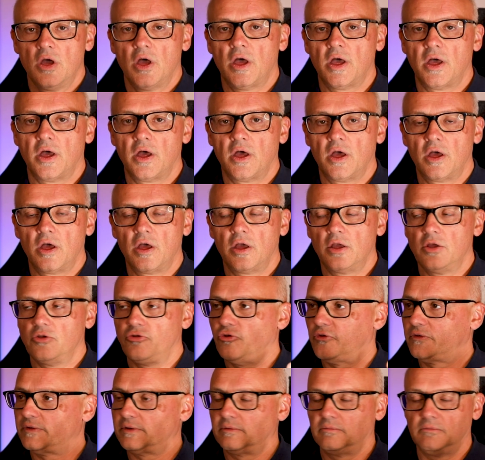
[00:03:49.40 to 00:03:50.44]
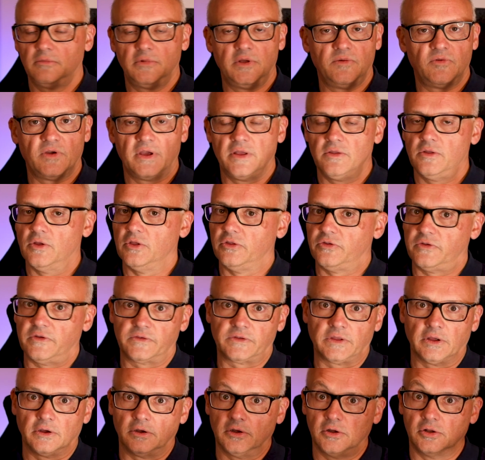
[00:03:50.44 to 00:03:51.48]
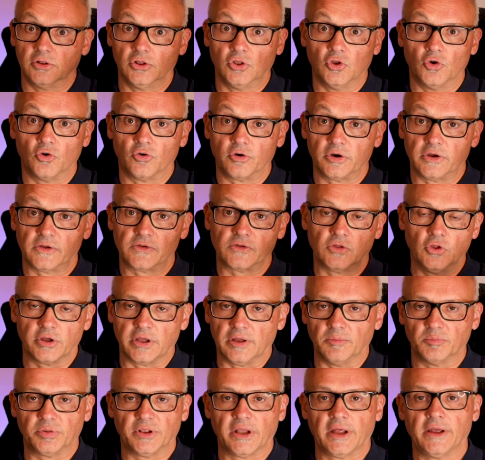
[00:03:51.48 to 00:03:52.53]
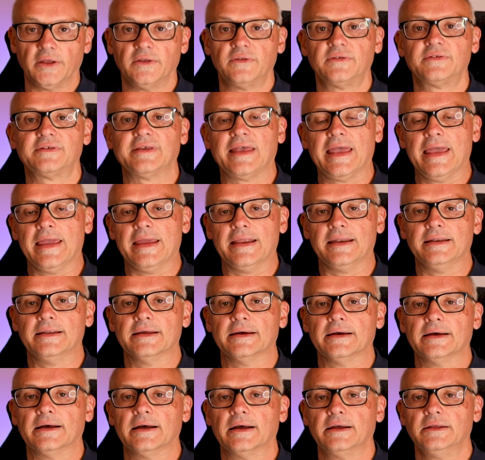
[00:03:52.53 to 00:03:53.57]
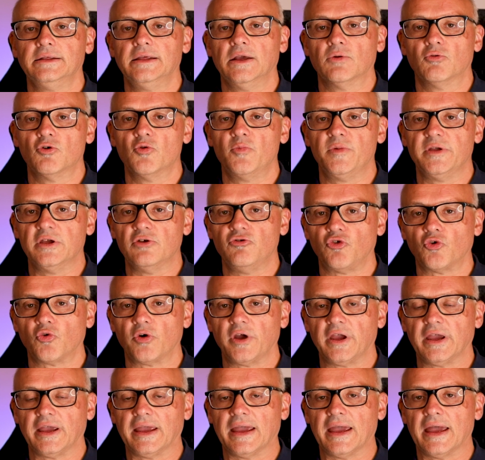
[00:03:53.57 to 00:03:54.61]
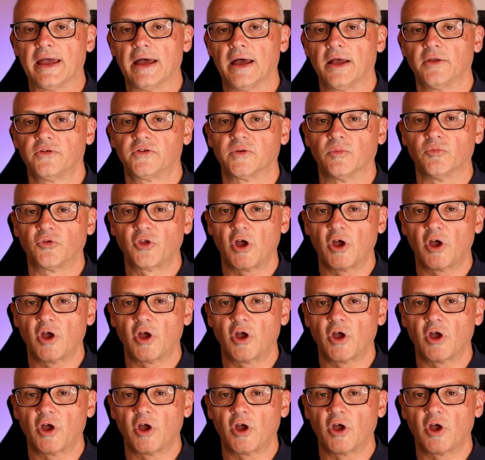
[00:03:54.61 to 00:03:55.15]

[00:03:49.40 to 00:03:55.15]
it's just a glorious looking place, and yeah, we'll be enjoying some